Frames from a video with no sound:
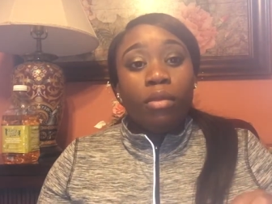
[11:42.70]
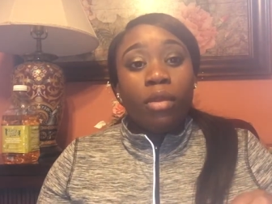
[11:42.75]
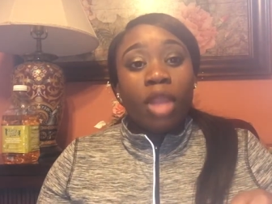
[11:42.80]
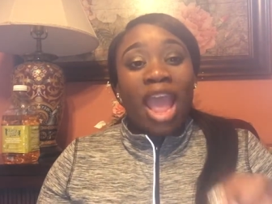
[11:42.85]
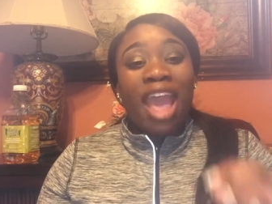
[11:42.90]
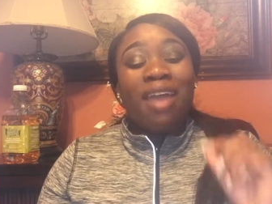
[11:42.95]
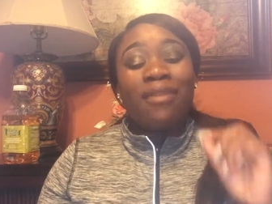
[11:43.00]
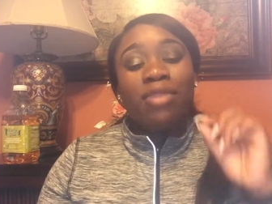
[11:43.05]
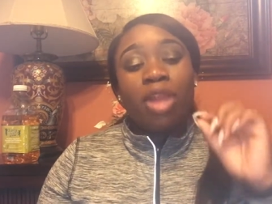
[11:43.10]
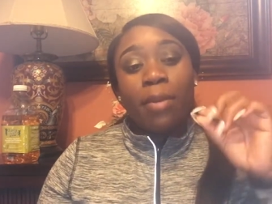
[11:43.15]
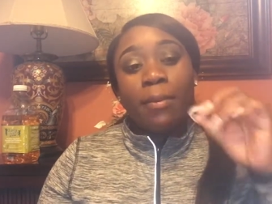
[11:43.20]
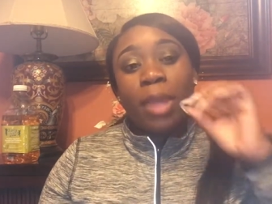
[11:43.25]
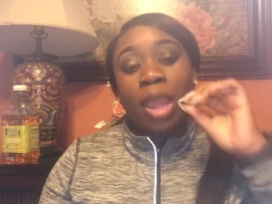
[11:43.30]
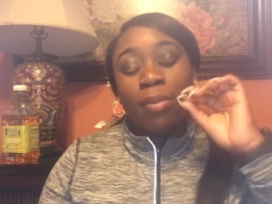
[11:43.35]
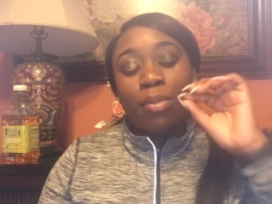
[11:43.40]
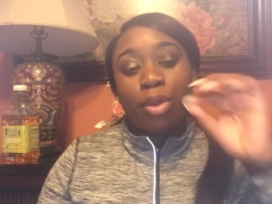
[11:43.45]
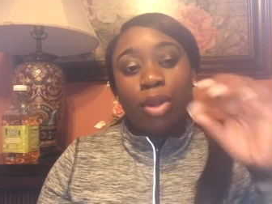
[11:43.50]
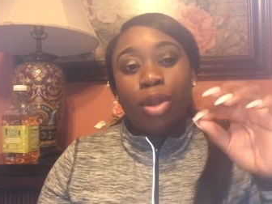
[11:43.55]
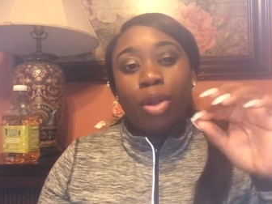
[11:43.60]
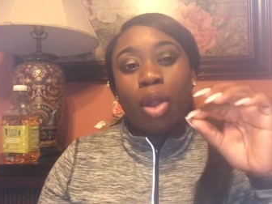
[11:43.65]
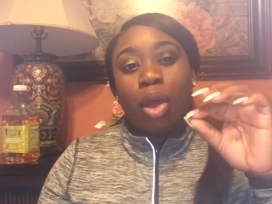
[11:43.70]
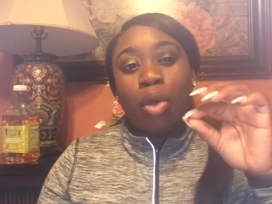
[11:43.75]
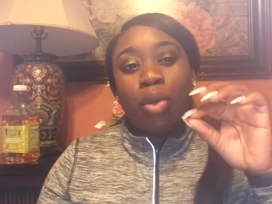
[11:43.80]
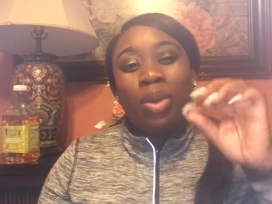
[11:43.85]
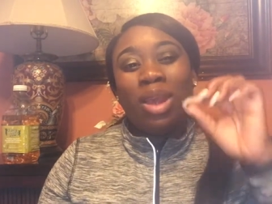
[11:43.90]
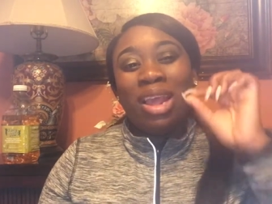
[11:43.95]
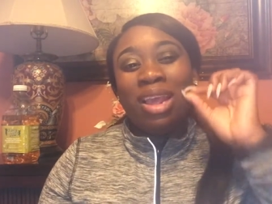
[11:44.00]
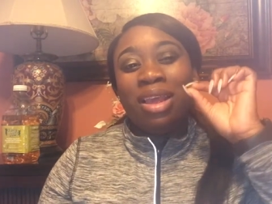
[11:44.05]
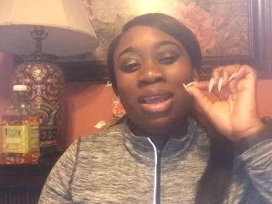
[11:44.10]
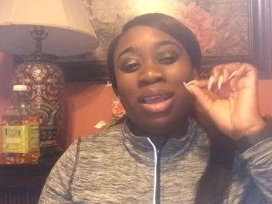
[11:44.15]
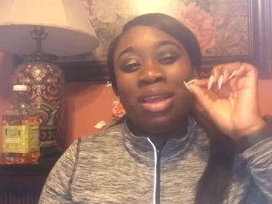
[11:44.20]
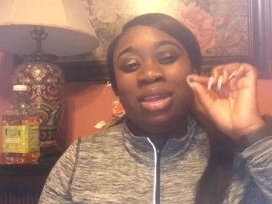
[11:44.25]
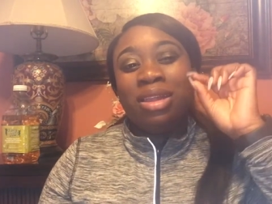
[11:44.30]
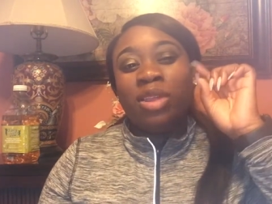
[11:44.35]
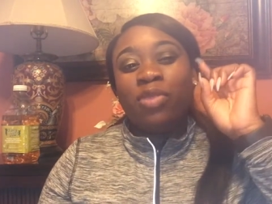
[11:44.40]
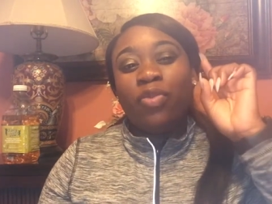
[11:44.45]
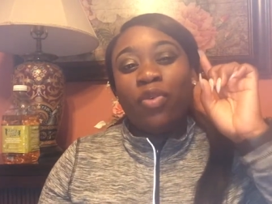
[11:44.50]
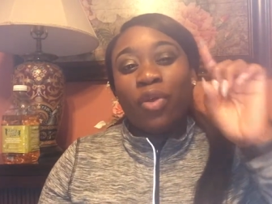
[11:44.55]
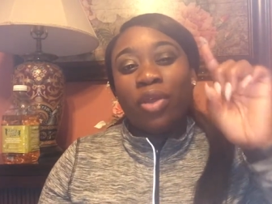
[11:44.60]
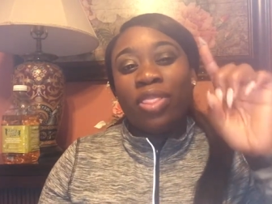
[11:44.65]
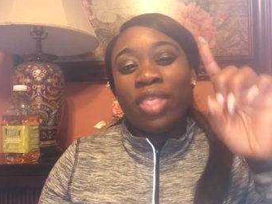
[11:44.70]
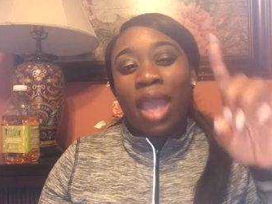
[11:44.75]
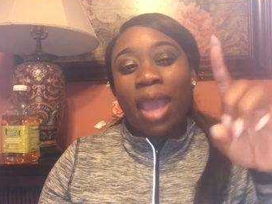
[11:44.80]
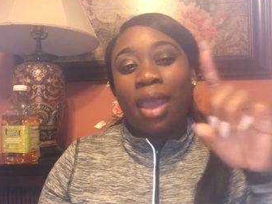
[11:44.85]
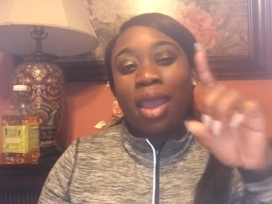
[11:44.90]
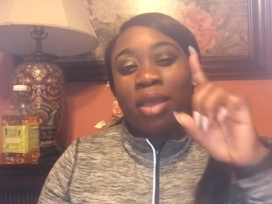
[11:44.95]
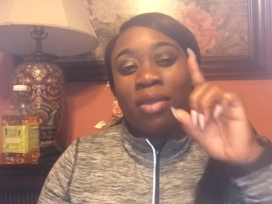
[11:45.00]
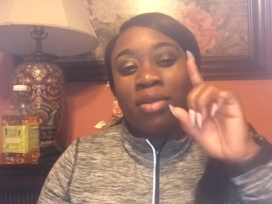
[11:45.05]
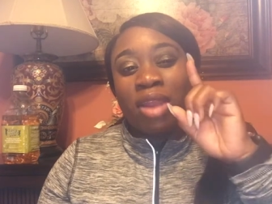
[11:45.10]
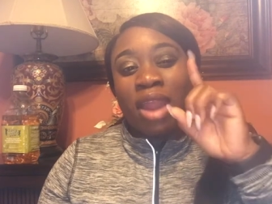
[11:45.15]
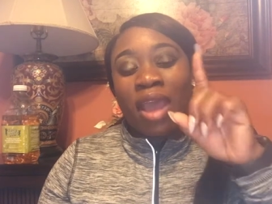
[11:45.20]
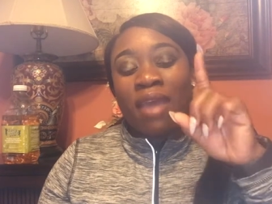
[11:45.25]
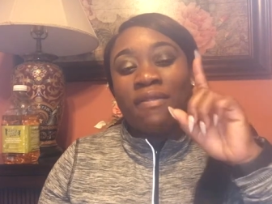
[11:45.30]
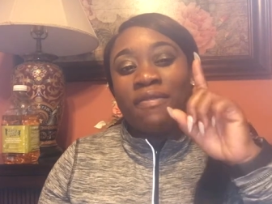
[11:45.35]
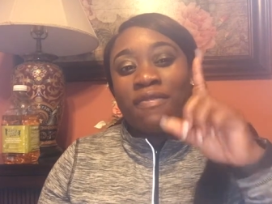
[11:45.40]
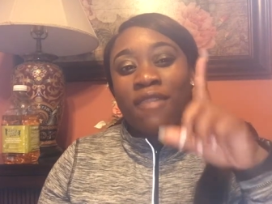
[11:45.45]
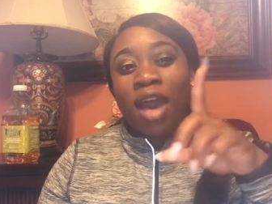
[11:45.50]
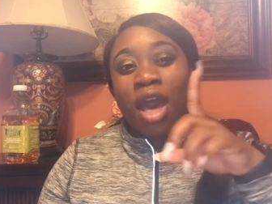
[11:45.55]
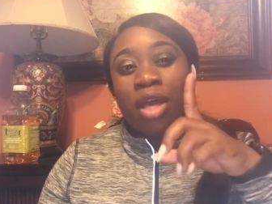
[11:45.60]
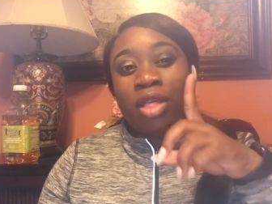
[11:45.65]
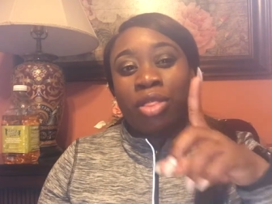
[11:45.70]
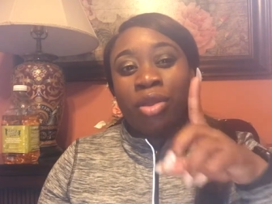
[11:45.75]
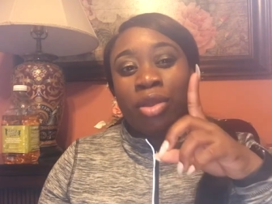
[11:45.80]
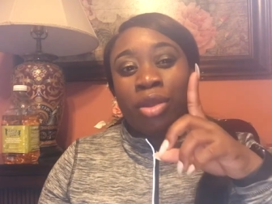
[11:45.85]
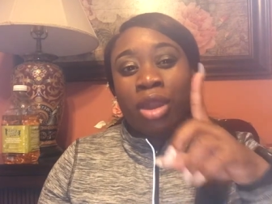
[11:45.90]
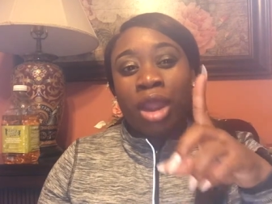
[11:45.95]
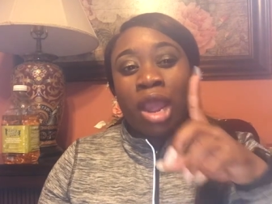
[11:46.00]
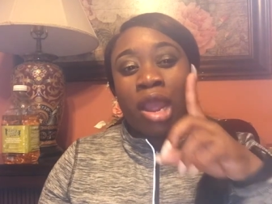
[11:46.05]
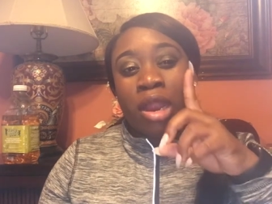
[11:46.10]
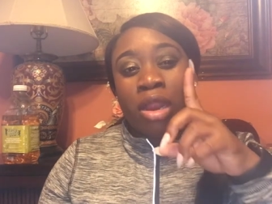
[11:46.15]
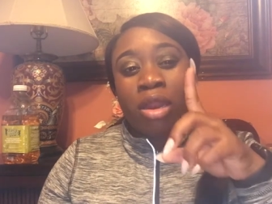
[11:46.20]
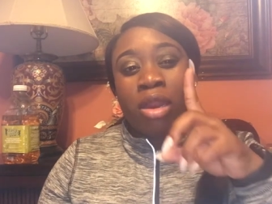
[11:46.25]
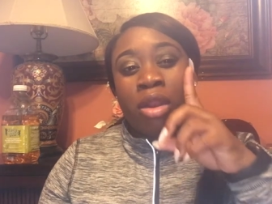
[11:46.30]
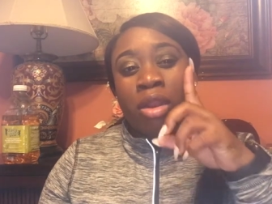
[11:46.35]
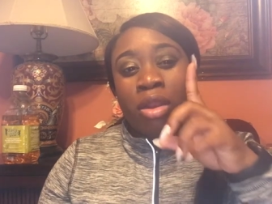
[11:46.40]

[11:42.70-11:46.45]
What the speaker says: having a baby alone, it's for that father that